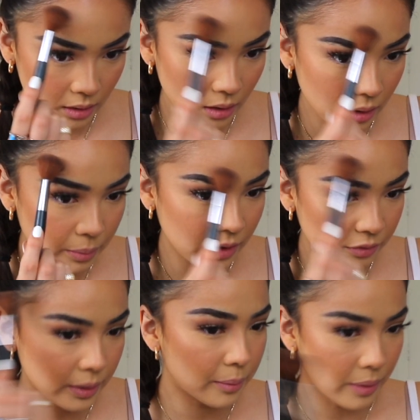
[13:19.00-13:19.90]
above
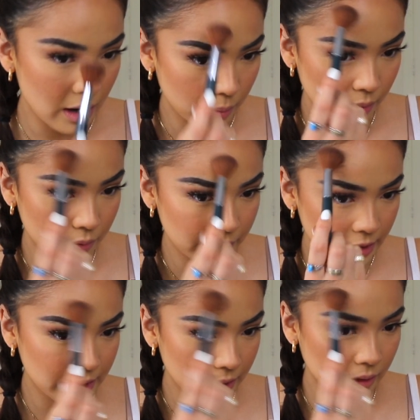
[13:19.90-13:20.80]
my brow bone right
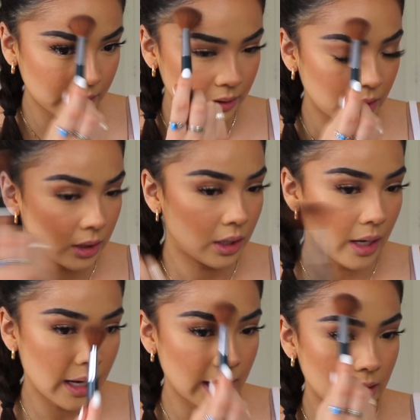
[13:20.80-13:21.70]
here.
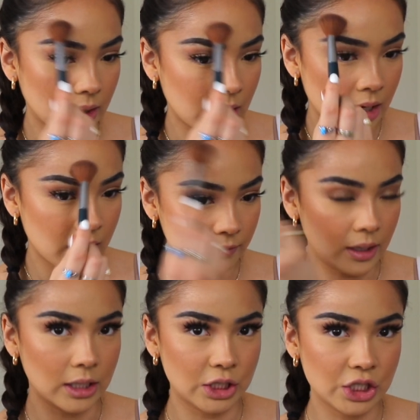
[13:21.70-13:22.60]
I love
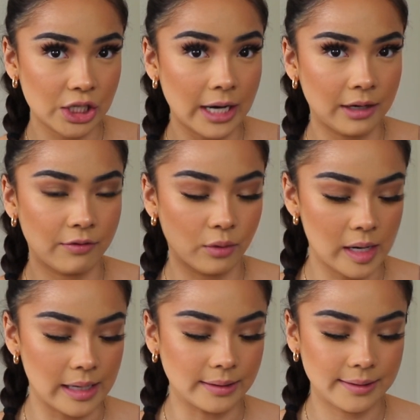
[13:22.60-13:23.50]
shiny
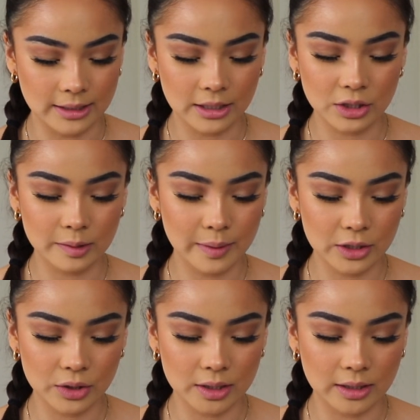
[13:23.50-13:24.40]
foreheads. It just
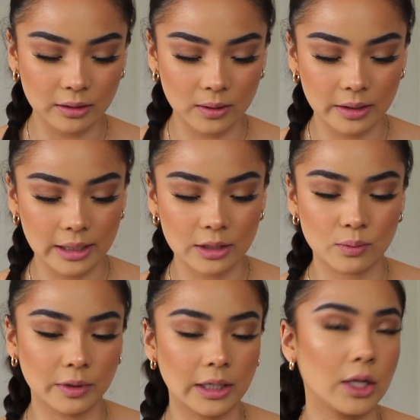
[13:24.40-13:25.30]
makes your skin look like
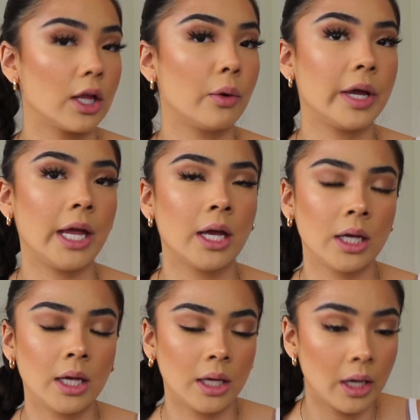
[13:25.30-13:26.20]
it's really glowy.
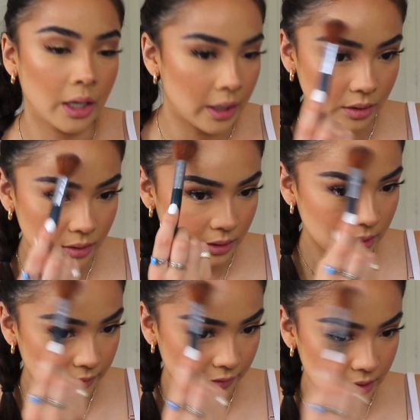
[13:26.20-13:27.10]
Do you see the
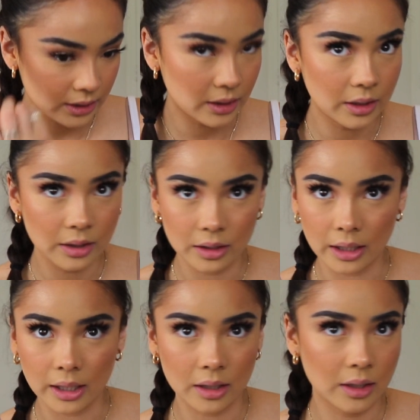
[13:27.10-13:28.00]
difference?
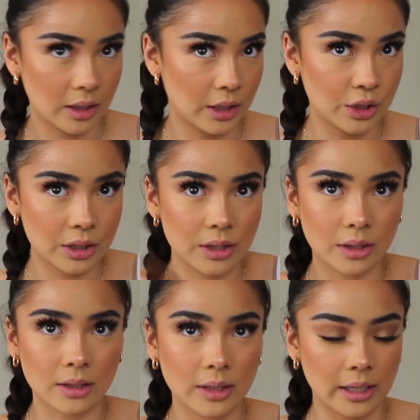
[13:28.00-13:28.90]
Like, it just
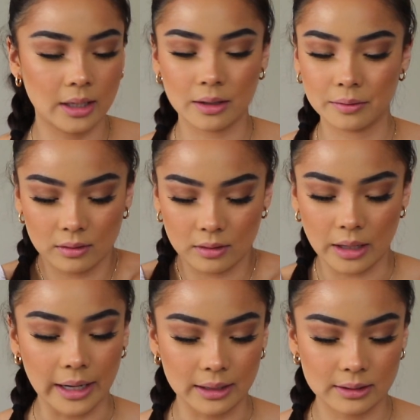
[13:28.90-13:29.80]
looks like
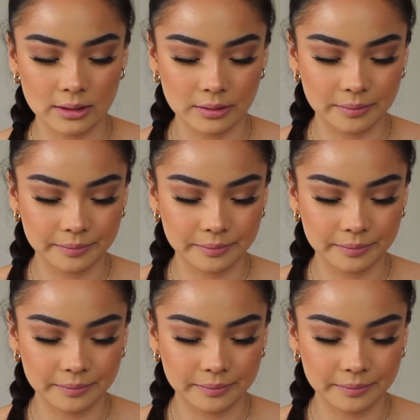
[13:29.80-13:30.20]
nice.